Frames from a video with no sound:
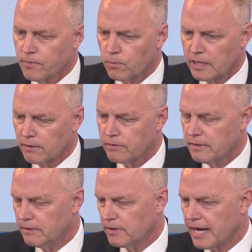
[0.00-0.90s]
where
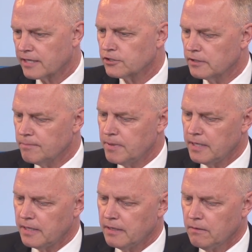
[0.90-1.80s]
it would actually
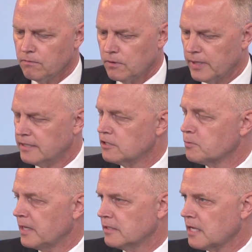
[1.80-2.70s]
be what we
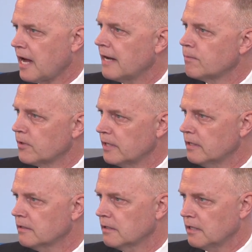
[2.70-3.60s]
anticipate as a
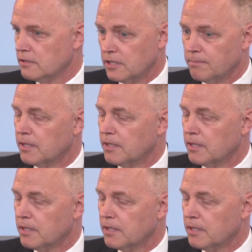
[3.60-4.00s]
hybrid, some